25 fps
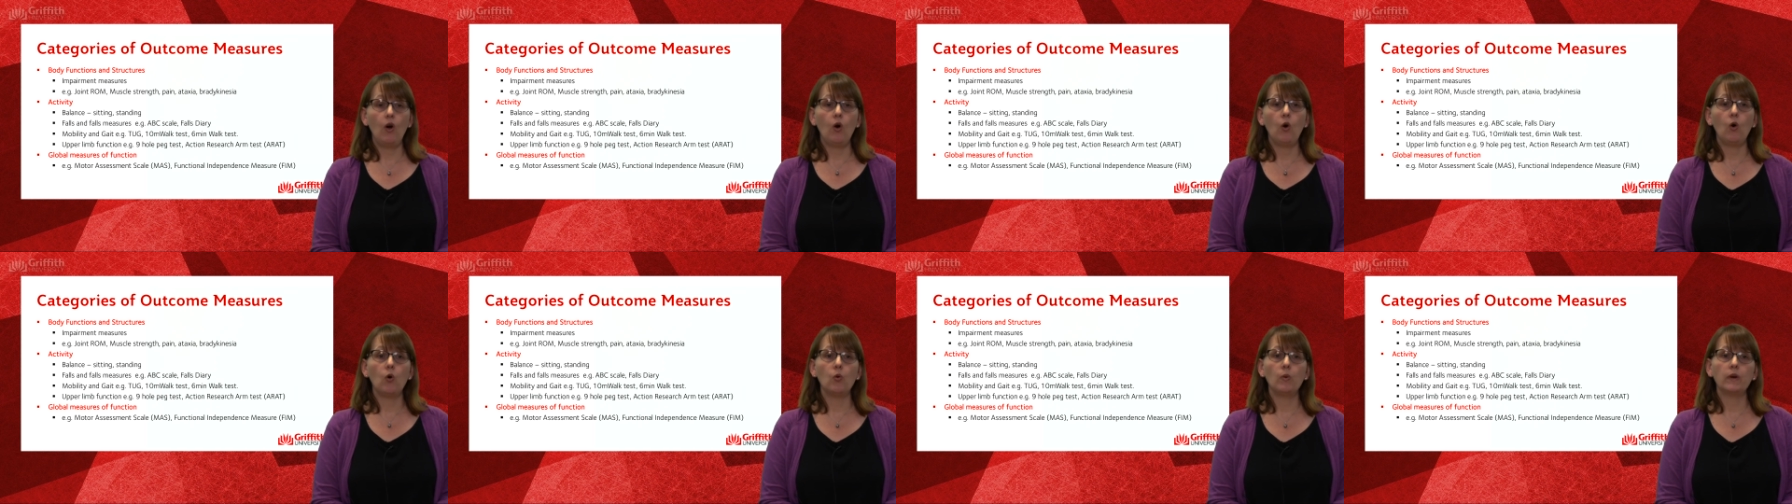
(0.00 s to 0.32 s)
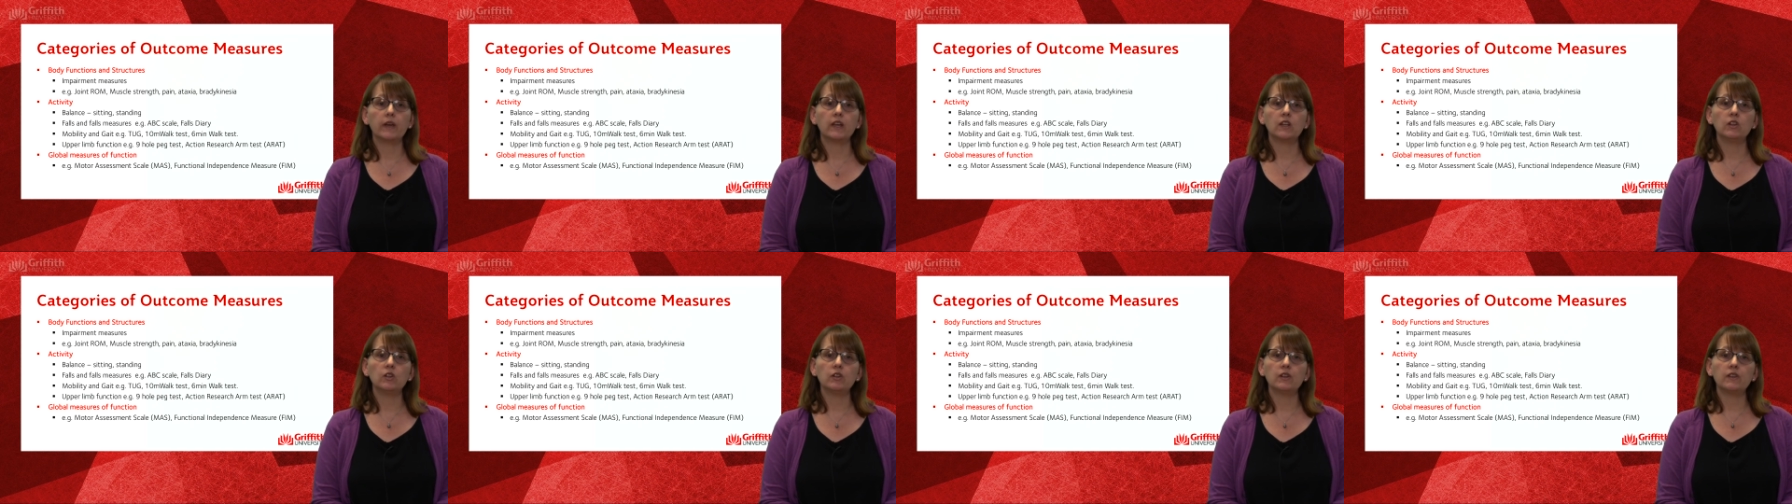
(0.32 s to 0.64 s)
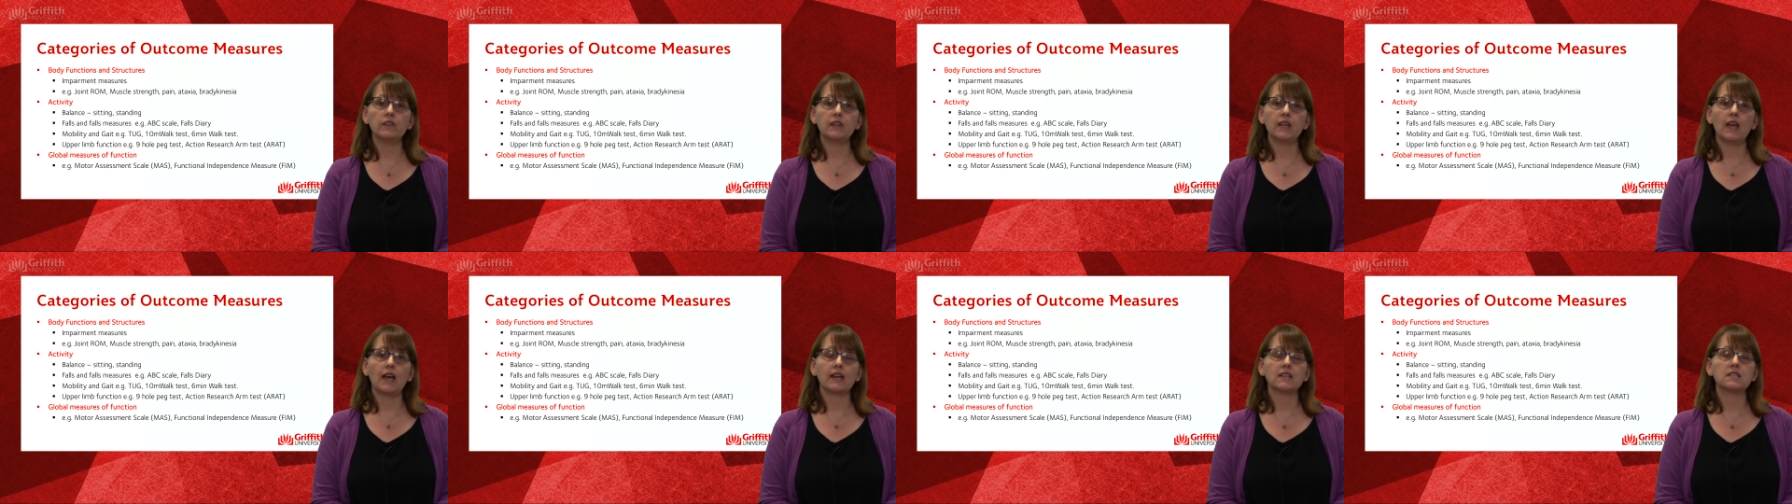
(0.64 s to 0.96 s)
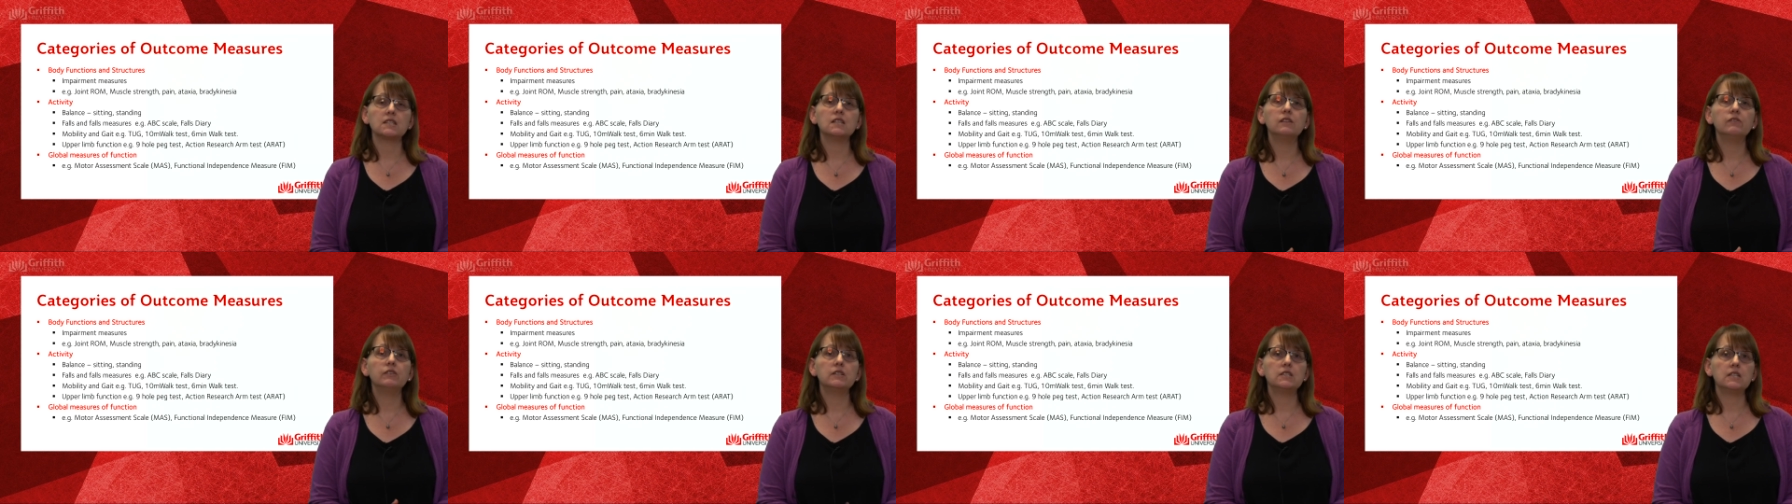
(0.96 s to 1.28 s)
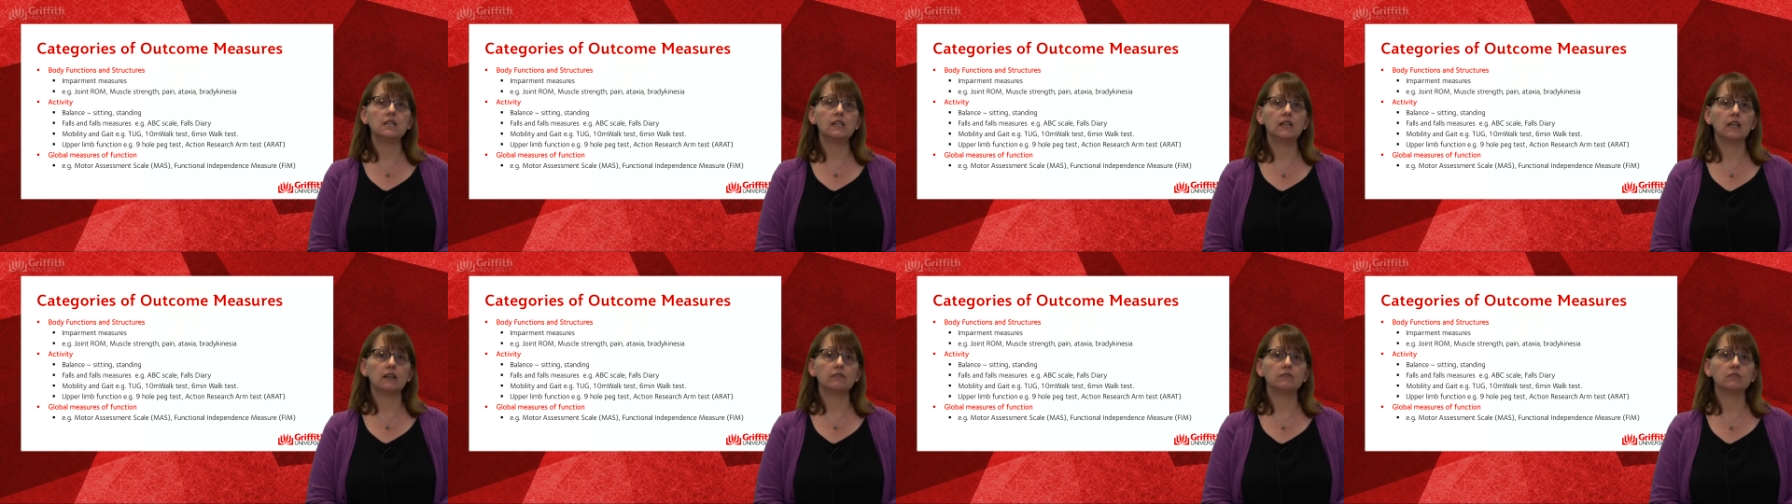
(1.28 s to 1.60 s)
Or we can look at the
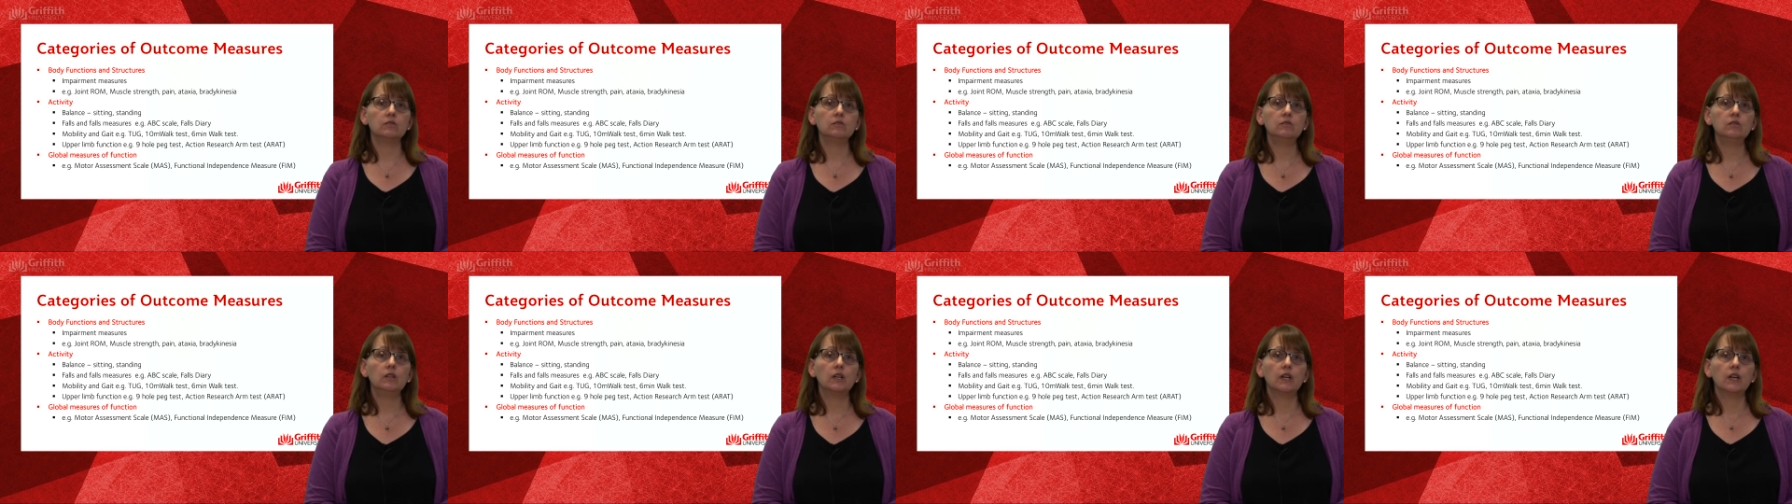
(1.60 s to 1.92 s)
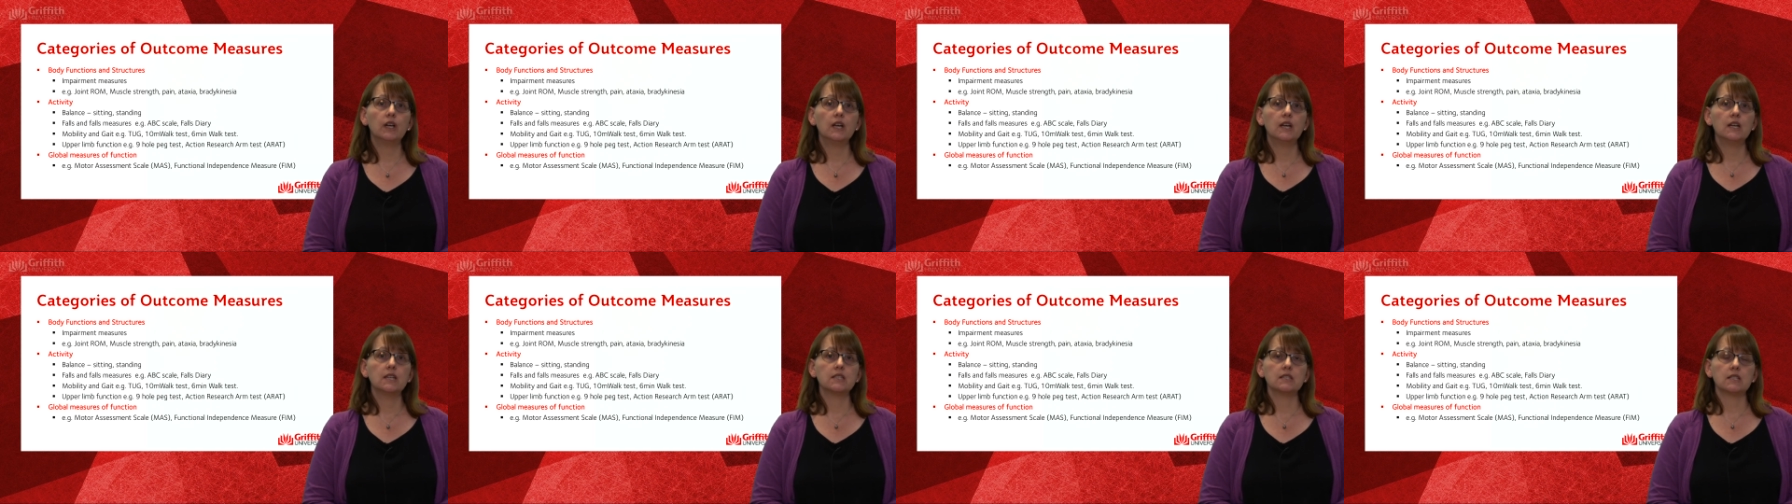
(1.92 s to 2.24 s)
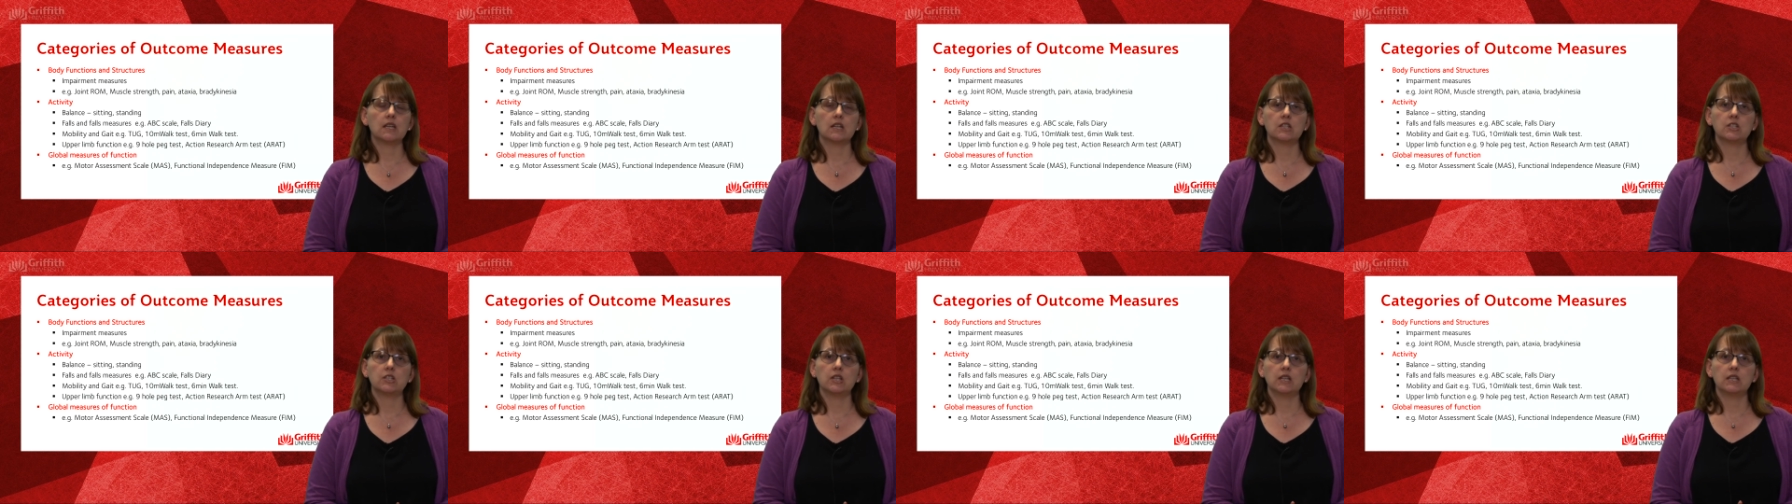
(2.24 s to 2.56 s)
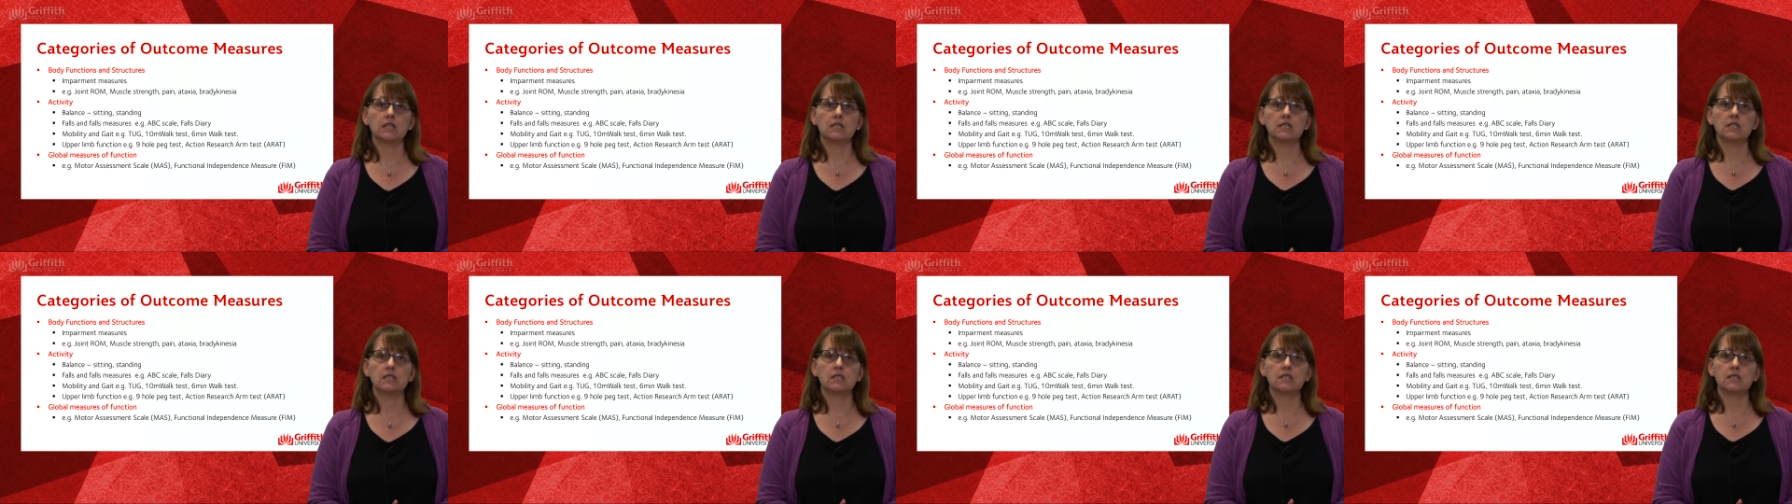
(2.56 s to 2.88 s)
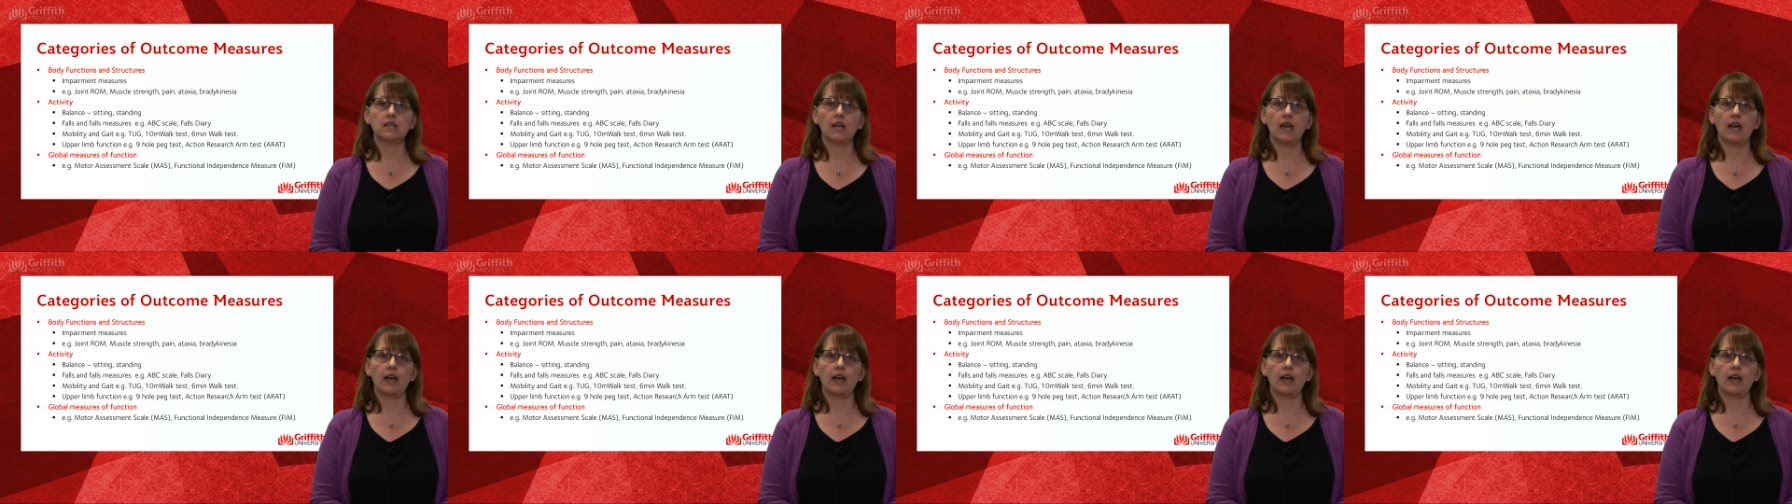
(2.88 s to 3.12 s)
activity level, such as